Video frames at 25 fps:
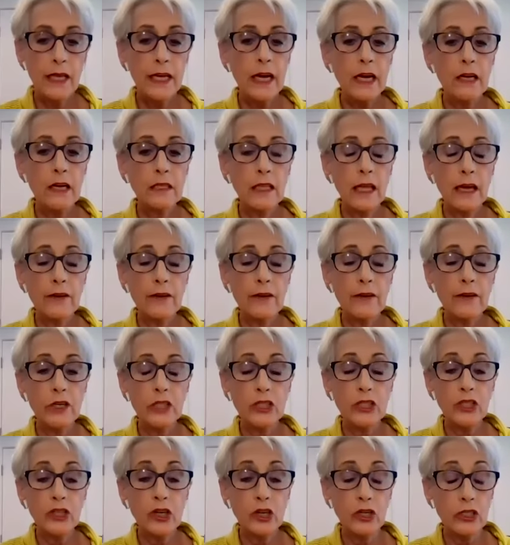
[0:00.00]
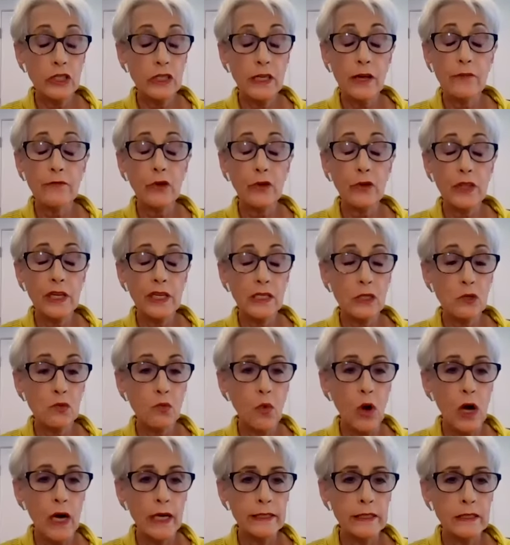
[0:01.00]
think our leverage are several things.
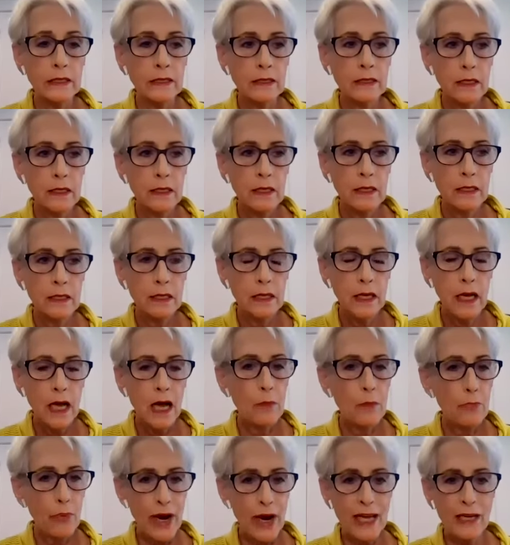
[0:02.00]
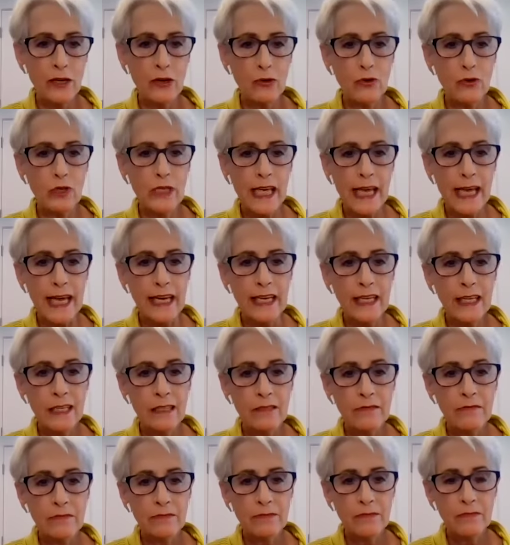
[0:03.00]
One, a brand new day,
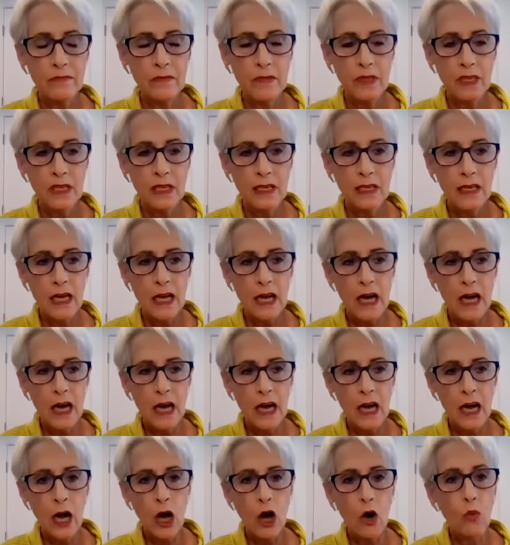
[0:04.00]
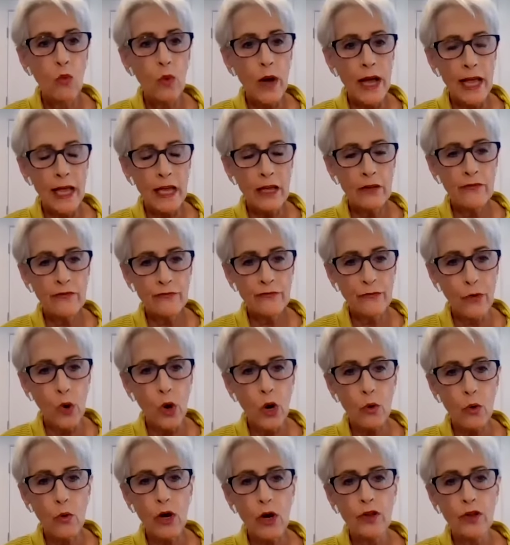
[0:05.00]
a way
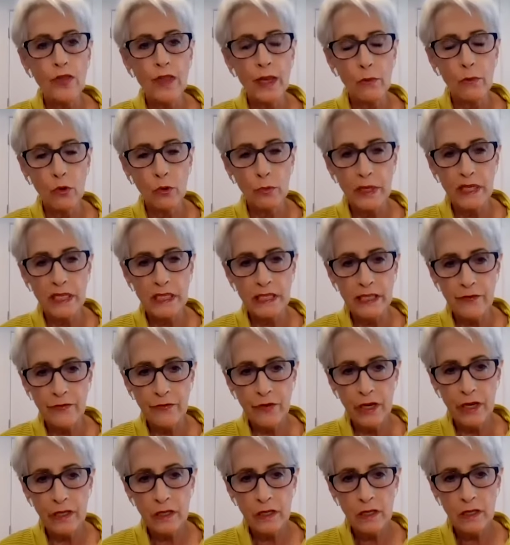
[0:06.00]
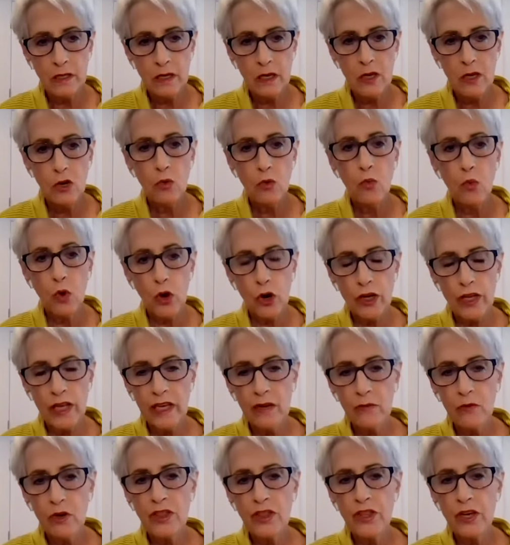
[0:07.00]
forward that will be different,
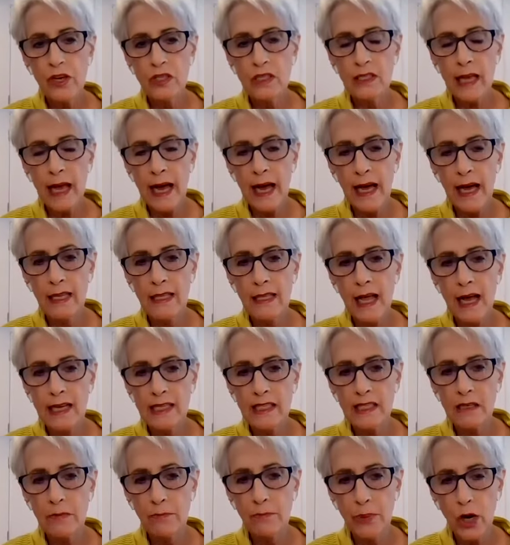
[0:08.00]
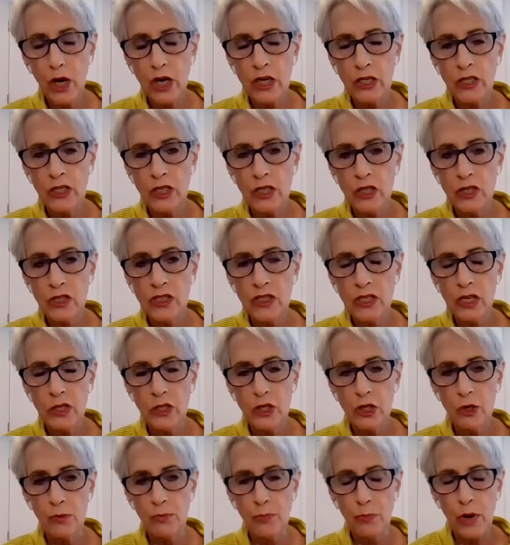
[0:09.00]
working with those allies and partners
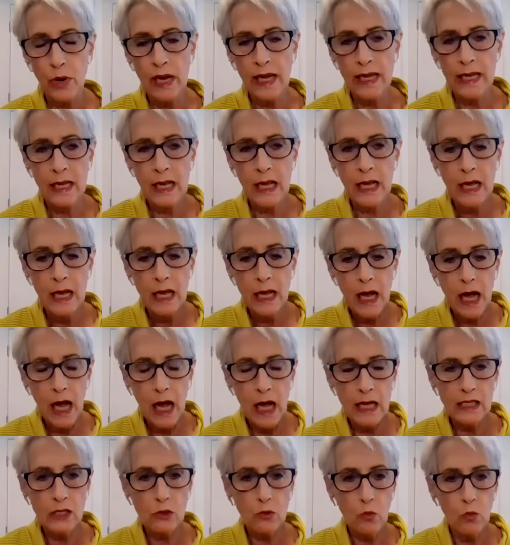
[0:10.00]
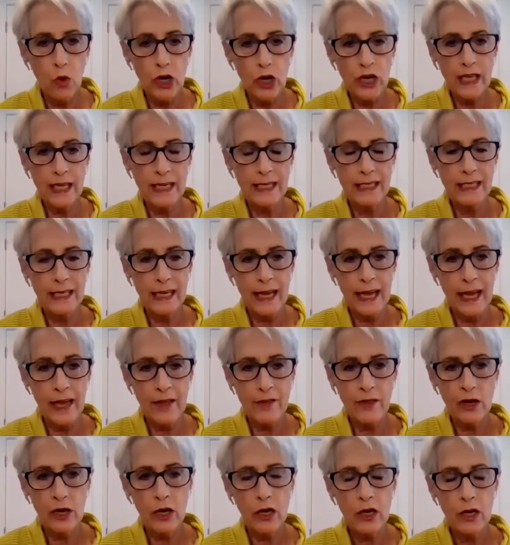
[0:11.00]
to bring us working
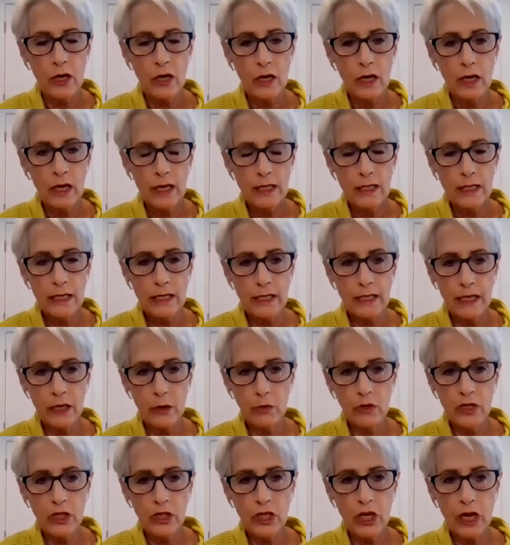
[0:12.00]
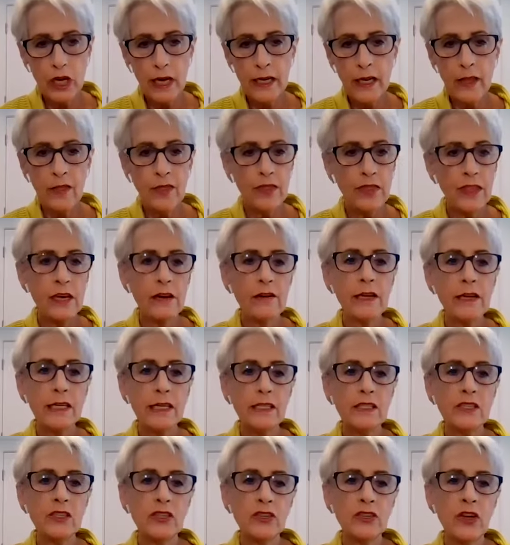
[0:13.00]
together to deal with China. There
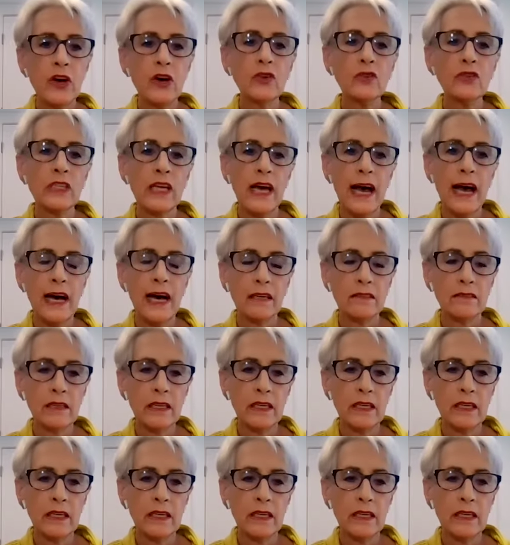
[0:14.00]
is no doubt